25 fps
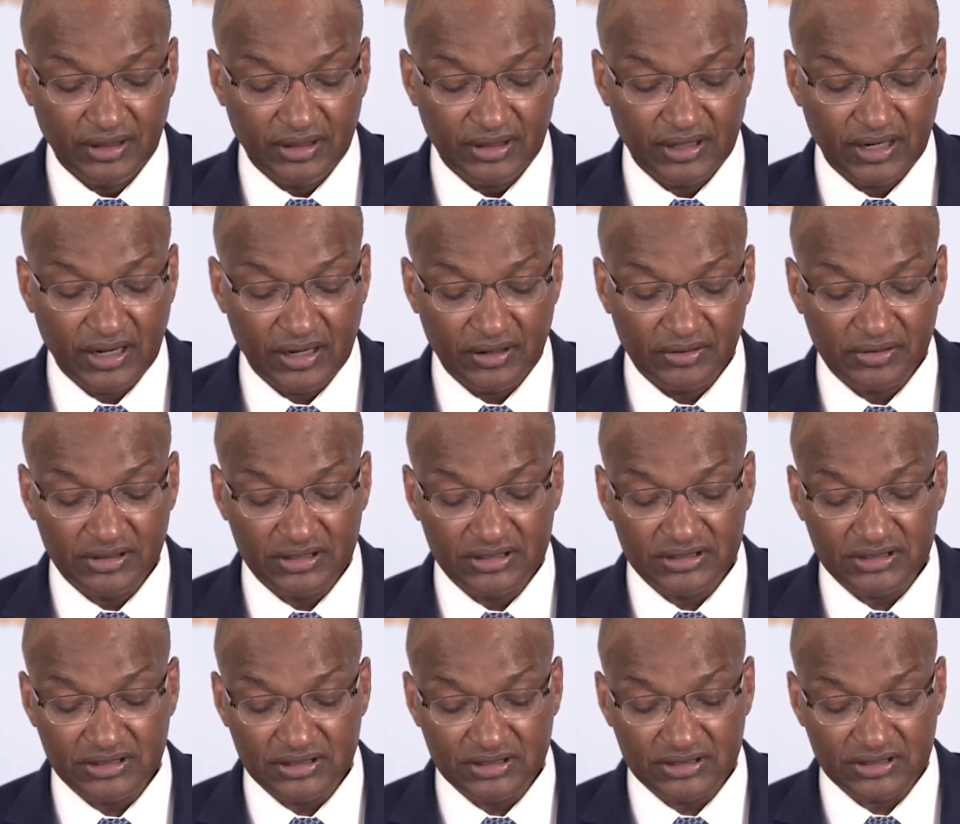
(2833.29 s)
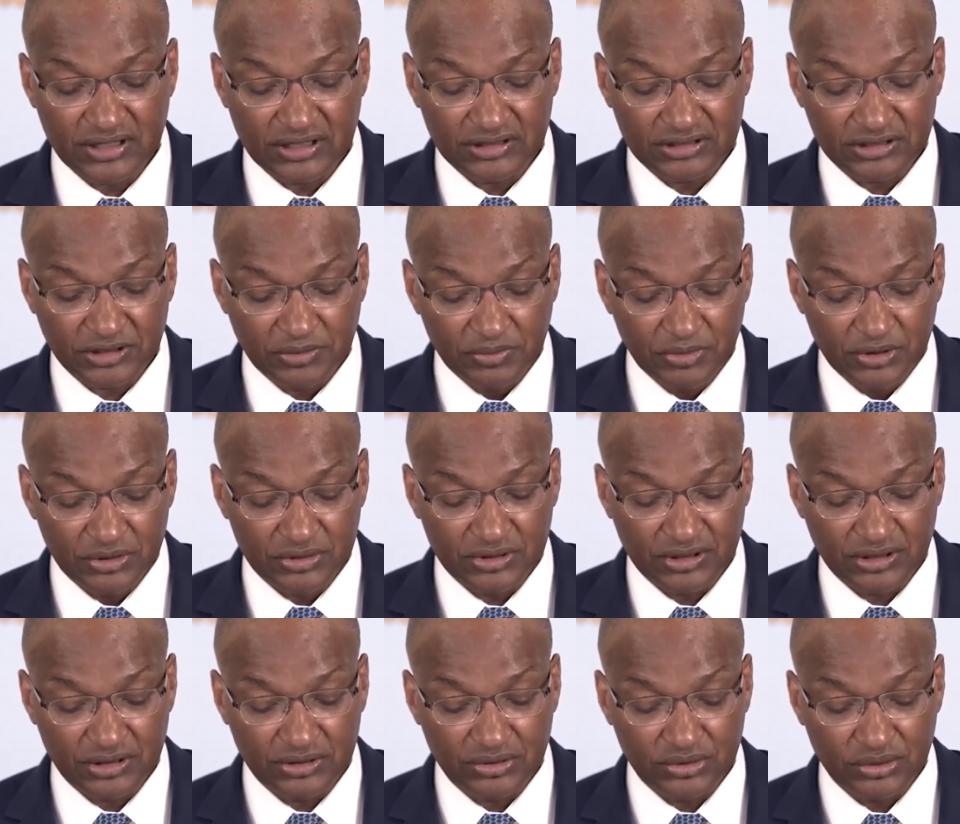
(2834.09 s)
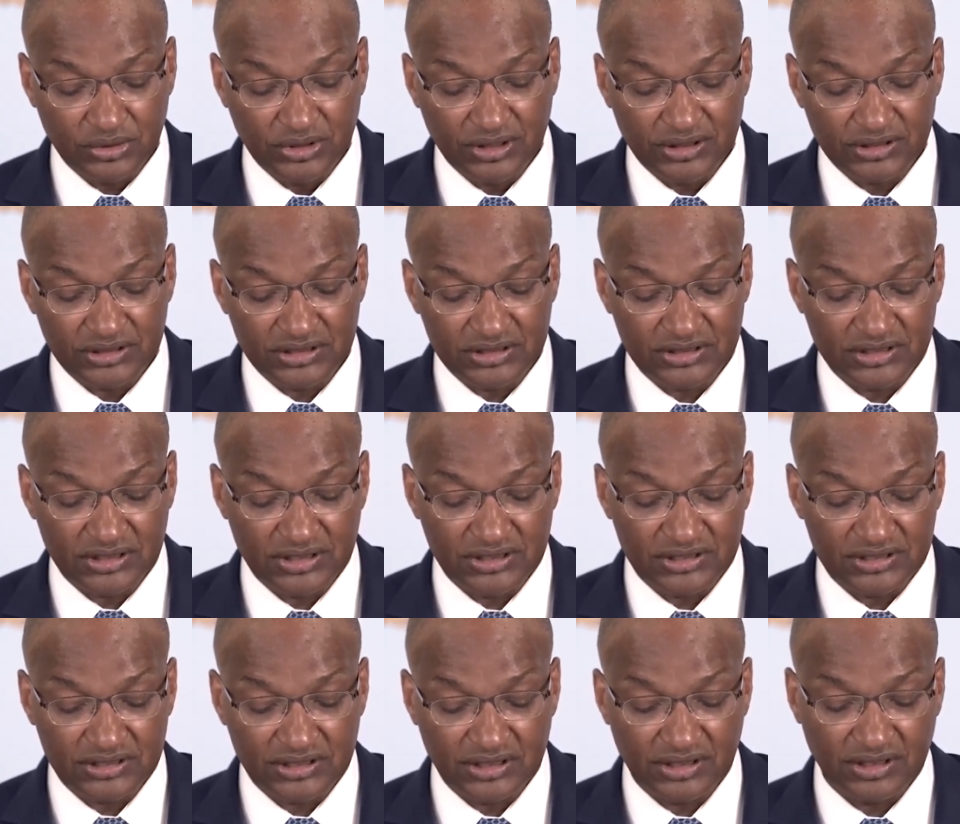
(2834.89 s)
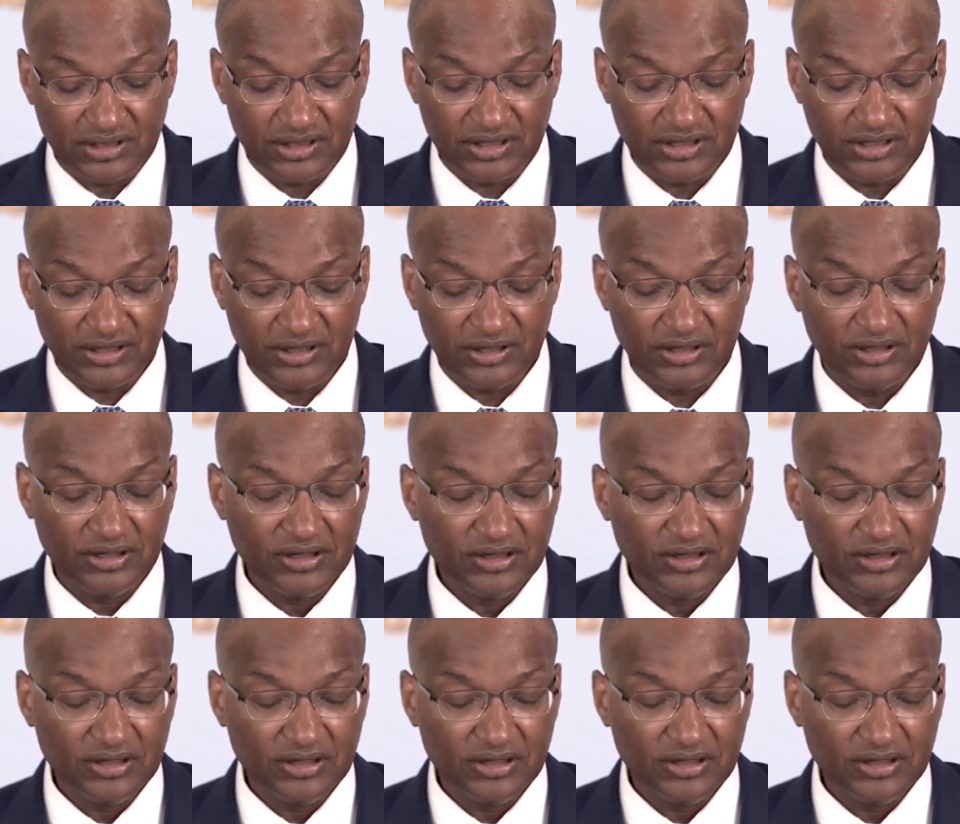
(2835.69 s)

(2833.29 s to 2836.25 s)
Now this is attributed to increases in the